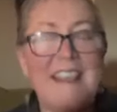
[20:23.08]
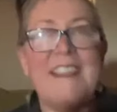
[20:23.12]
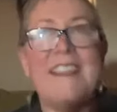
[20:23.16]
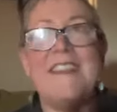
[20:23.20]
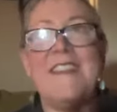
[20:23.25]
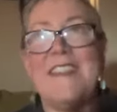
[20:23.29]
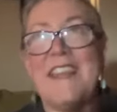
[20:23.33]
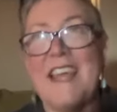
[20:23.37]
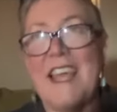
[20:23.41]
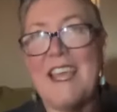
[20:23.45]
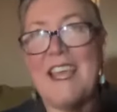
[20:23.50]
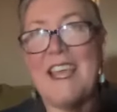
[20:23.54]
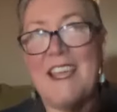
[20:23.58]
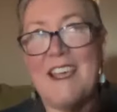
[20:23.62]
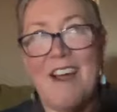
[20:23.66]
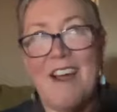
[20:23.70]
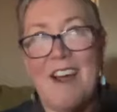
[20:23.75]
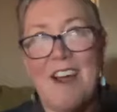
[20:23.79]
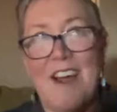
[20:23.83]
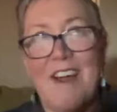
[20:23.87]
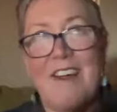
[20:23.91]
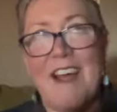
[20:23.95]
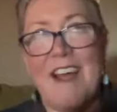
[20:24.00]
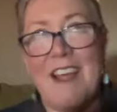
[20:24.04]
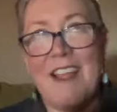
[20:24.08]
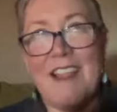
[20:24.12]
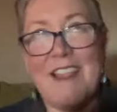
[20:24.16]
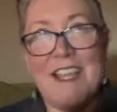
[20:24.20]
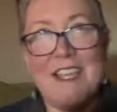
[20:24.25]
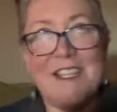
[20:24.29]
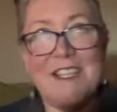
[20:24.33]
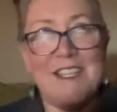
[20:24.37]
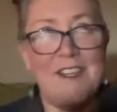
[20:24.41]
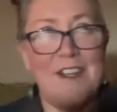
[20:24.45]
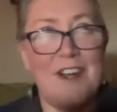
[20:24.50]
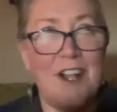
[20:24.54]
Mm-hmm. They are, I
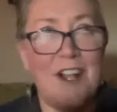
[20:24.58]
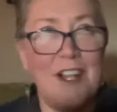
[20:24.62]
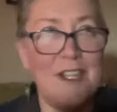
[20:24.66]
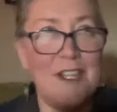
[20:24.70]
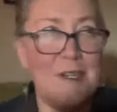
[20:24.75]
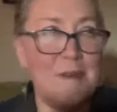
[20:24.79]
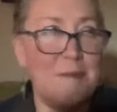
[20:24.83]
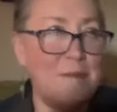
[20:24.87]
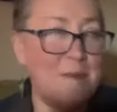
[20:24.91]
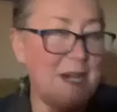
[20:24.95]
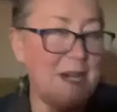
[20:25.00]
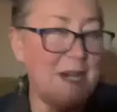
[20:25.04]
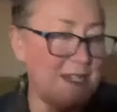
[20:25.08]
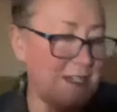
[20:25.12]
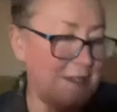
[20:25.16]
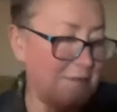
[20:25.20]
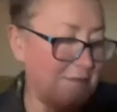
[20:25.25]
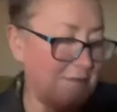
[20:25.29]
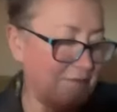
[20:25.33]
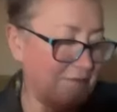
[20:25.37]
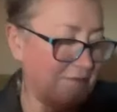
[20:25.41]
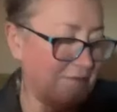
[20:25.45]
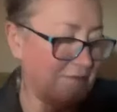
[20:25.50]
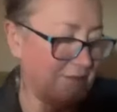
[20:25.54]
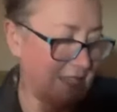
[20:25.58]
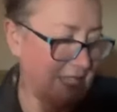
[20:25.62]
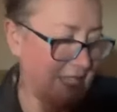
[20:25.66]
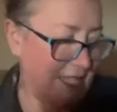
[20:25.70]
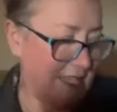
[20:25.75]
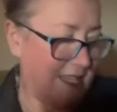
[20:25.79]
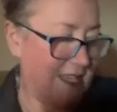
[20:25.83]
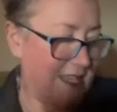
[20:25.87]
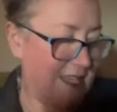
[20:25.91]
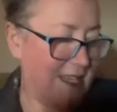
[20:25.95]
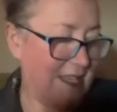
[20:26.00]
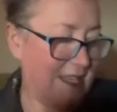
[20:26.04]
like to call them,
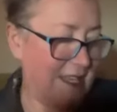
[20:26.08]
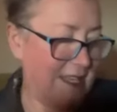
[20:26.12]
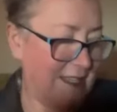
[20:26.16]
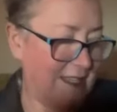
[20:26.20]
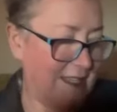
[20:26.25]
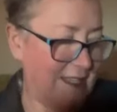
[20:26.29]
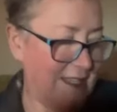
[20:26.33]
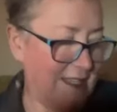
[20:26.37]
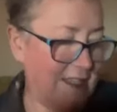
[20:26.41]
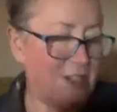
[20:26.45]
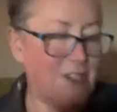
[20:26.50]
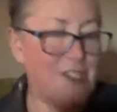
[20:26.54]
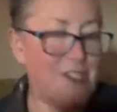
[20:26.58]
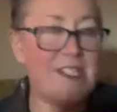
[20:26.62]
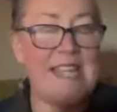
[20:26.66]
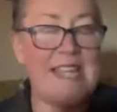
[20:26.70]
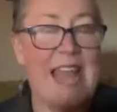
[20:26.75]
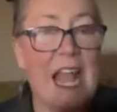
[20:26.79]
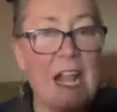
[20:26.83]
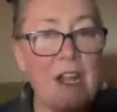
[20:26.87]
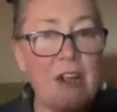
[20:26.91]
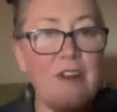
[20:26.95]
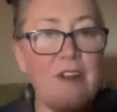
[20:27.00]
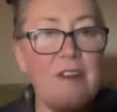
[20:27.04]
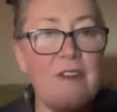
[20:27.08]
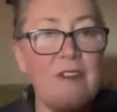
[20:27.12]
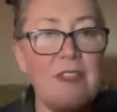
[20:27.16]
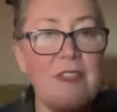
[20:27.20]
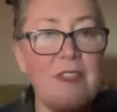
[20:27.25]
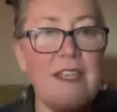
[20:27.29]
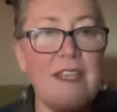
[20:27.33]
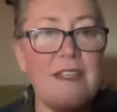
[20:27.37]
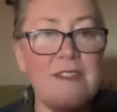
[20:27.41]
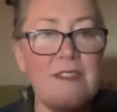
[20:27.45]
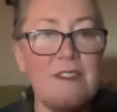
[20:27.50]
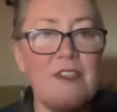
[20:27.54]
their snacker
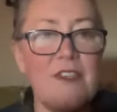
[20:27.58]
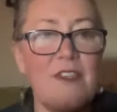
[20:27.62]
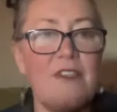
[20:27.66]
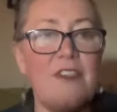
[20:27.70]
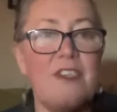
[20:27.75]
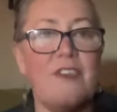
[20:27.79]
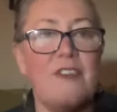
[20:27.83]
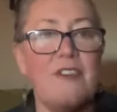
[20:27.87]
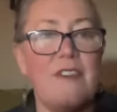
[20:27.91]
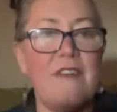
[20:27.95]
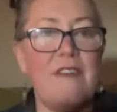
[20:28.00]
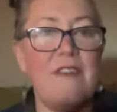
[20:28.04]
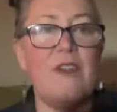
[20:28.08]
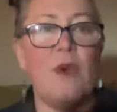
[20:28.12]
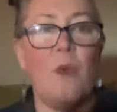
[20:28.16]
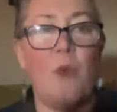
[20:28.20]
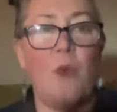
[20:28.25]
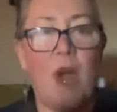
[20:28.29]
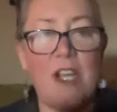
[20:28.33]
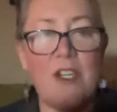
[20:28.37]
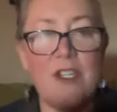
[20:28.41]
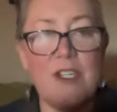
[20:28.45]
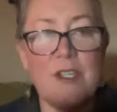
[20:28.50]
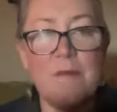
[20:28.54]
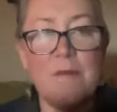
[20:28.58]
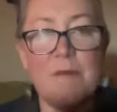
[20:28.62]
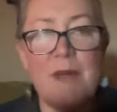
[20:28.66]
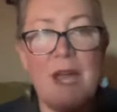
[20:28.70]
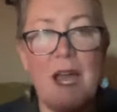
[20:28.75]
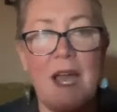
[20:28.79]
things, so that you don't have to wash them.